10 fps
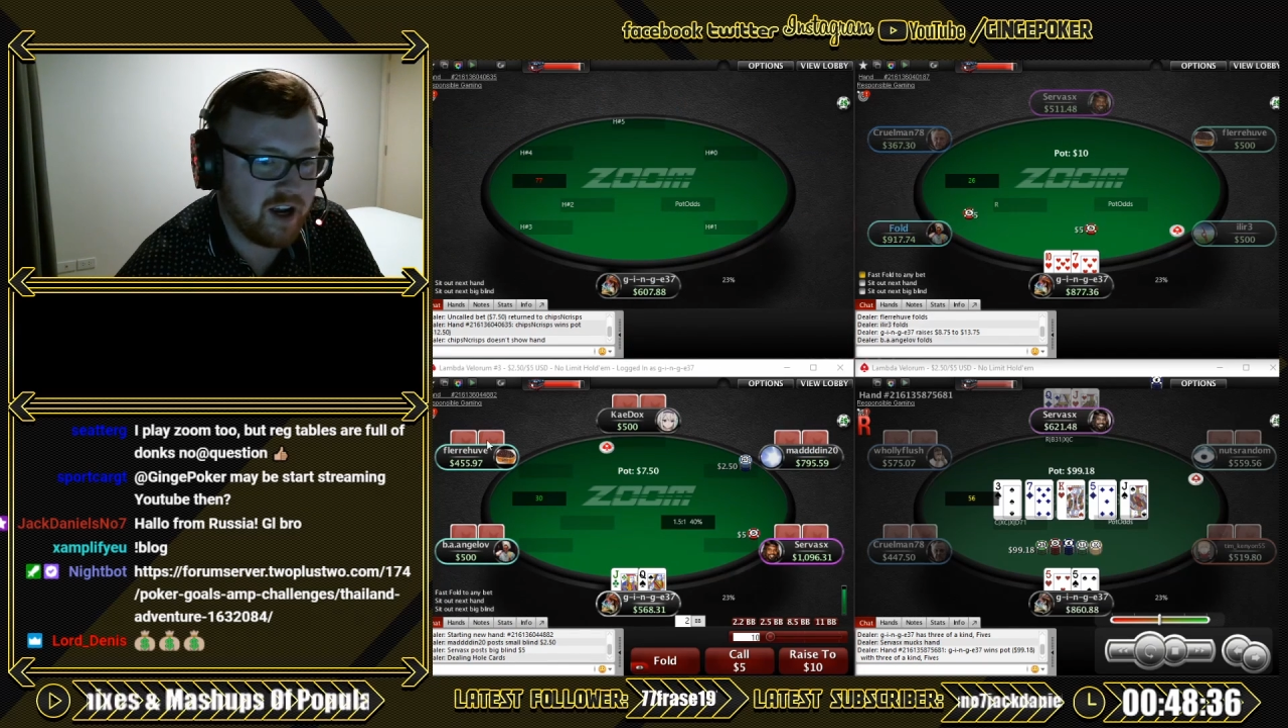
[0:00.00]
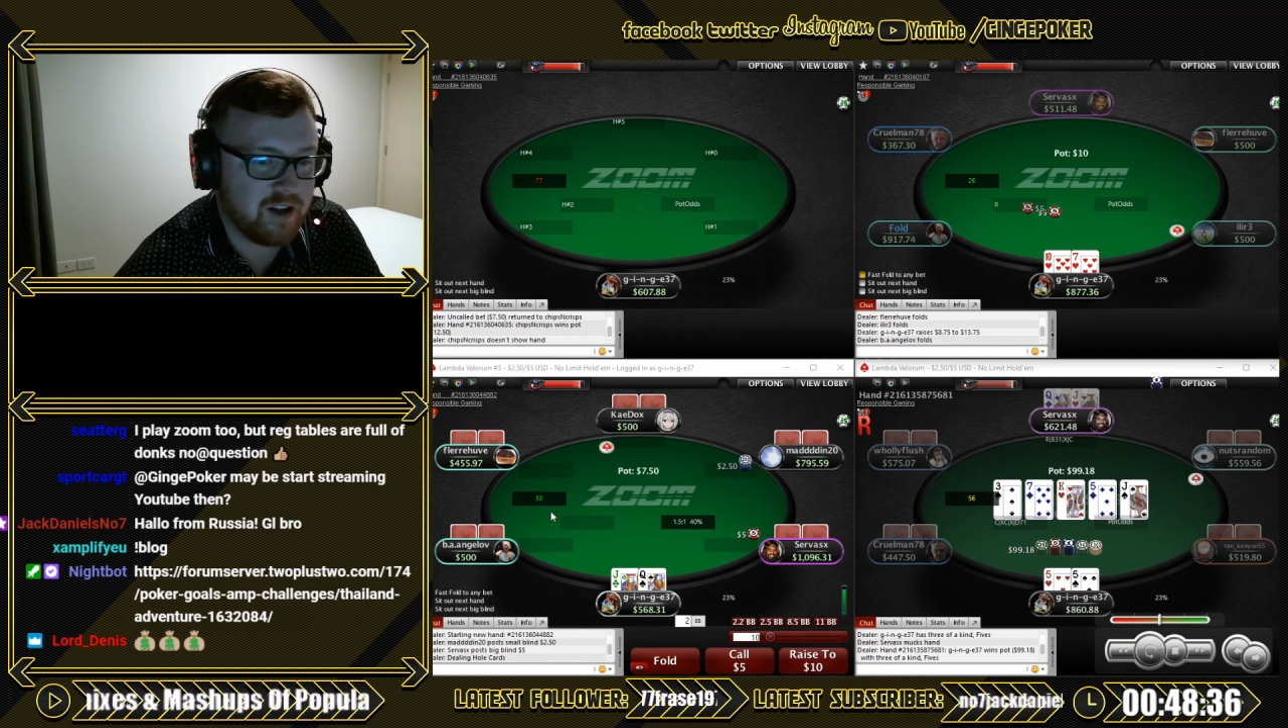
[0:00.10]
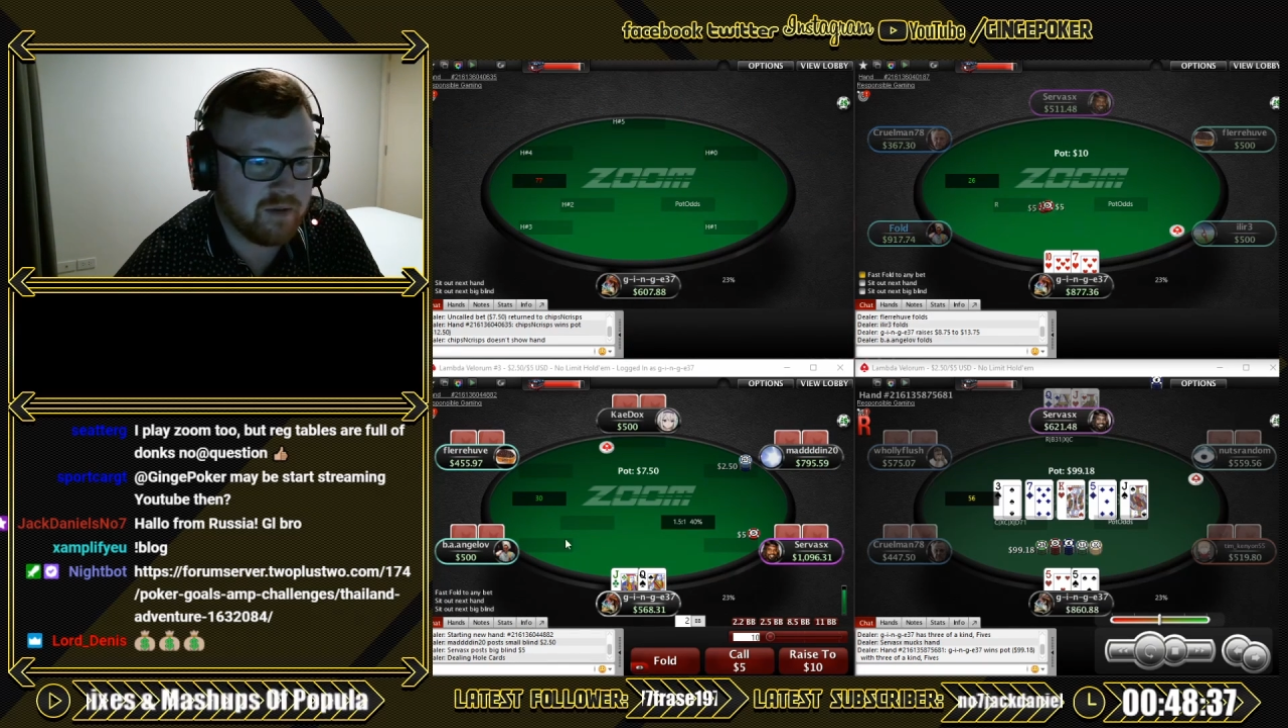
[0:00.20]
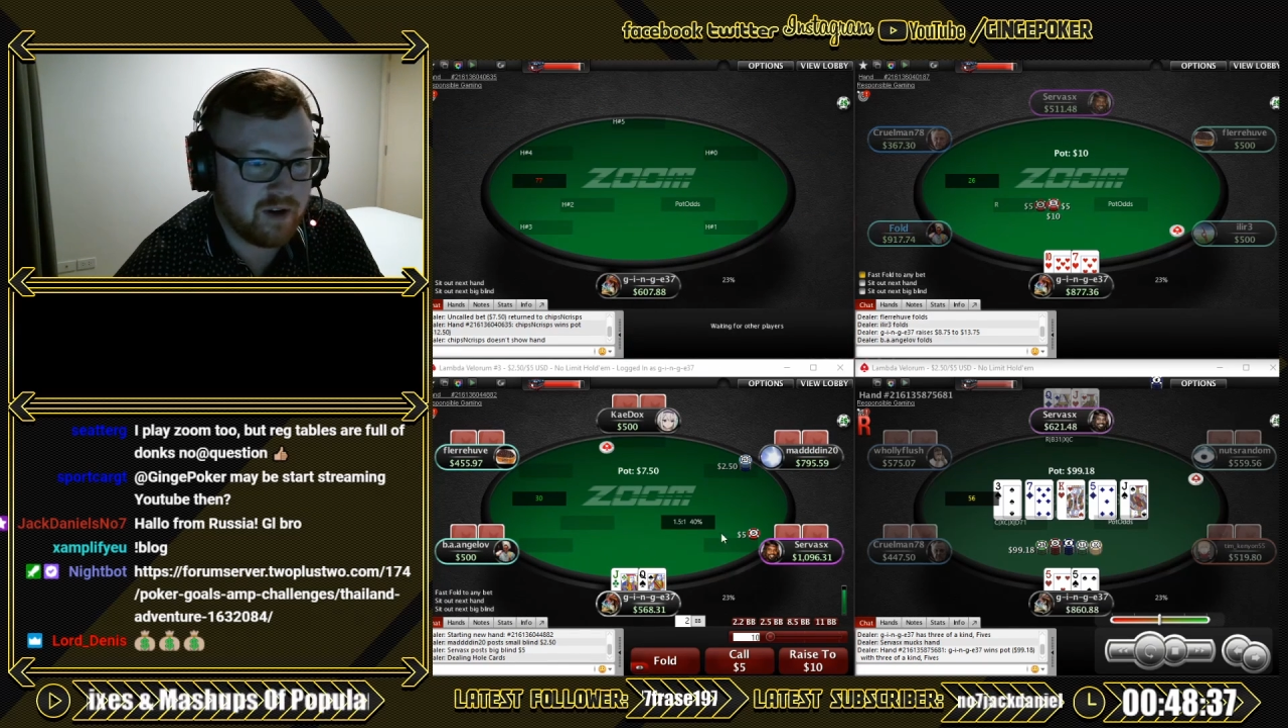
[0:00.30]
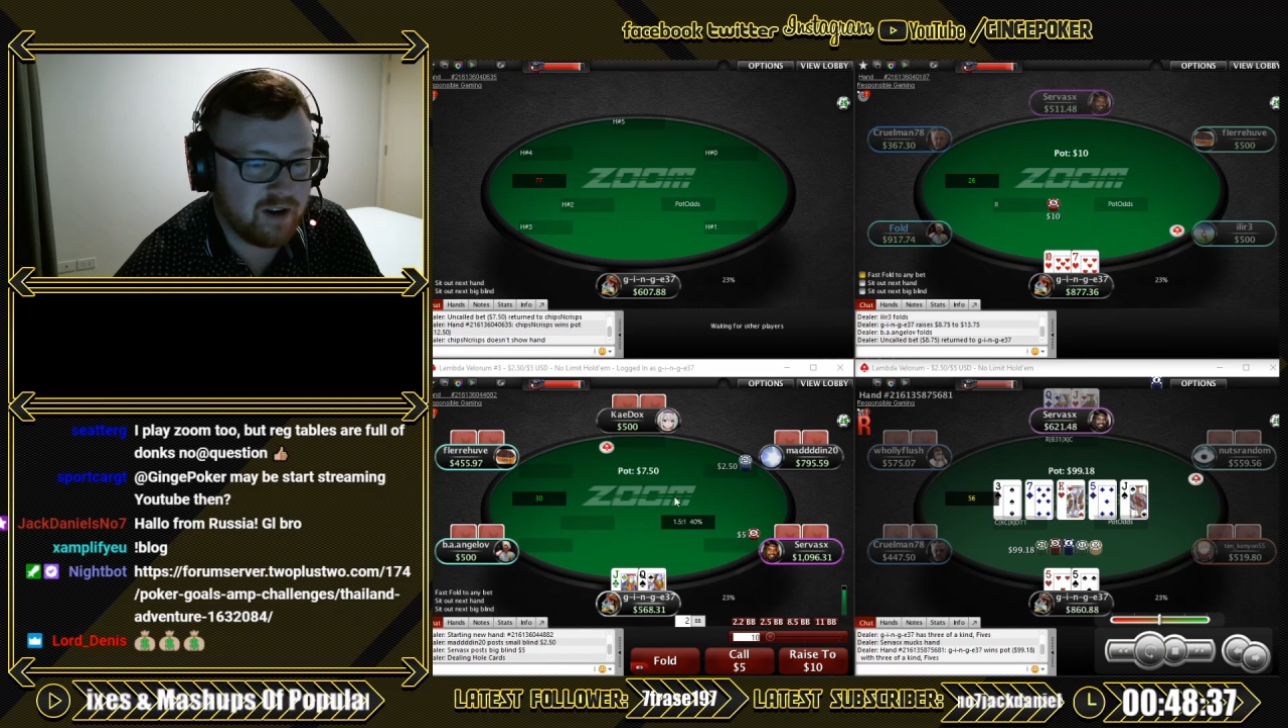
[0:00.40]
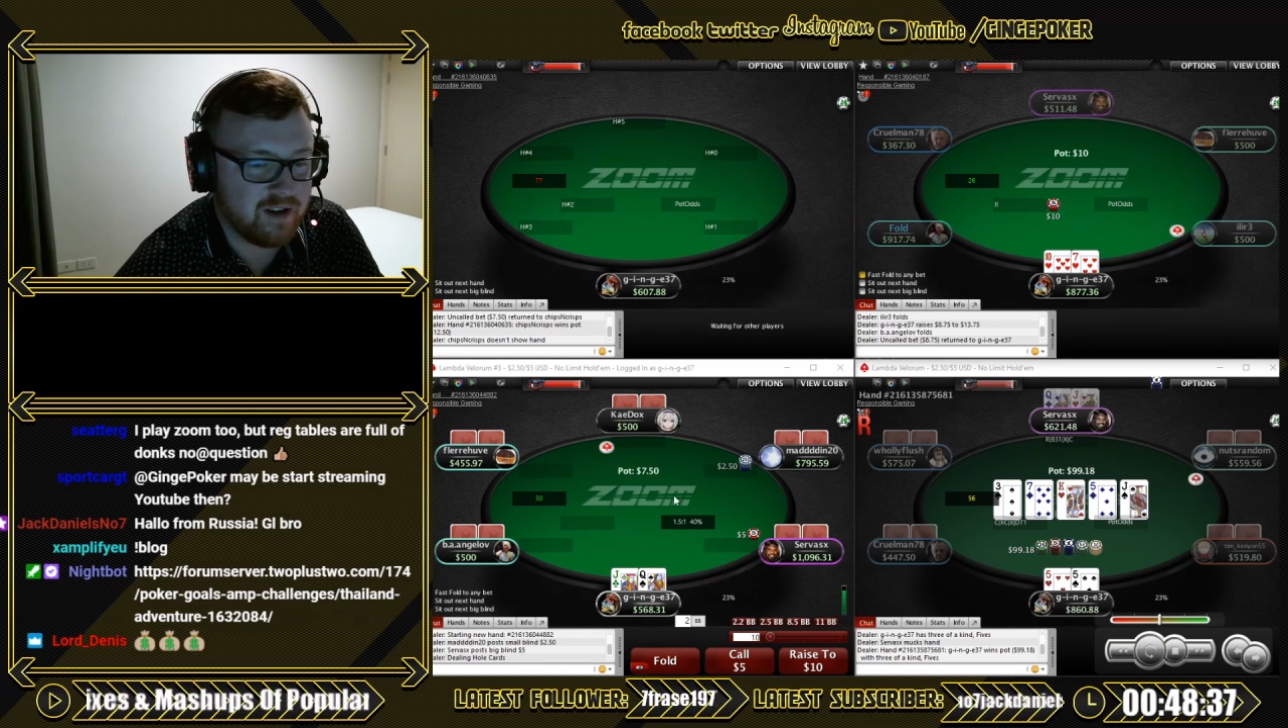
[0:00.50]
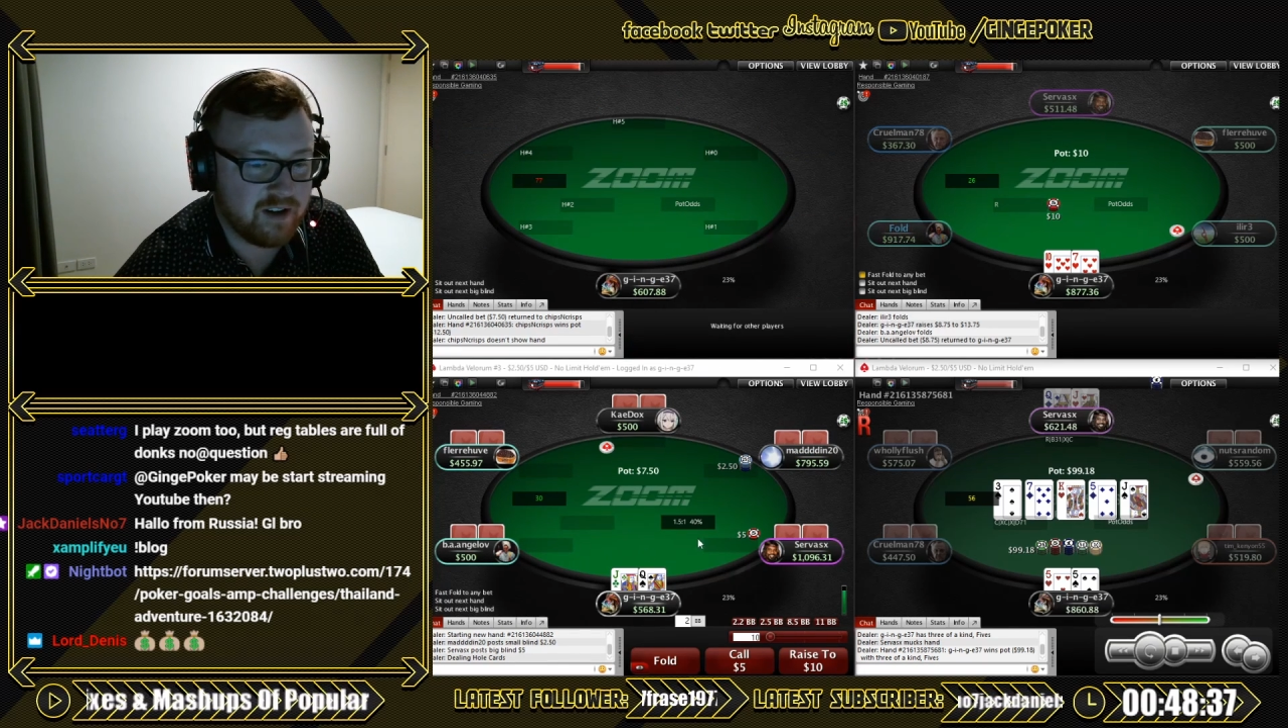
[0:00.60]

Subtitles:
end up